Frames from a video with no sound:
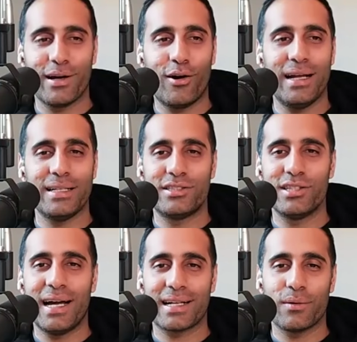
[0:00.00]
All right,
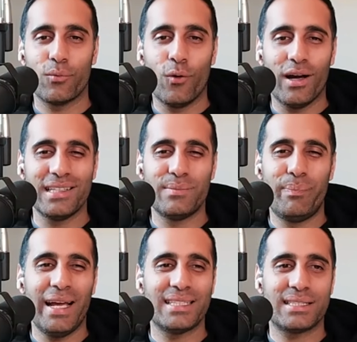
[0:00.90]
Jack. What is
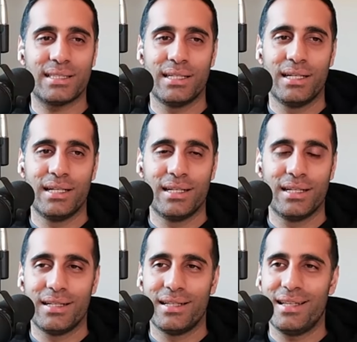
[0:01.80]
Base
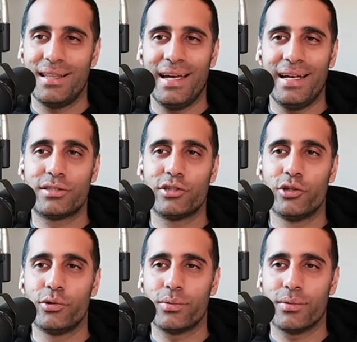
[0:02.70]
layer
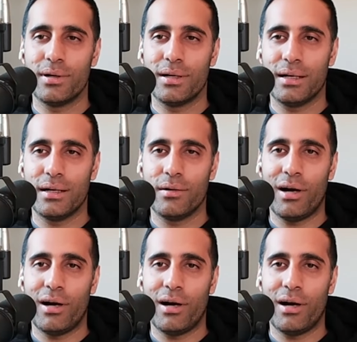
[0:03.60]
two? Uh,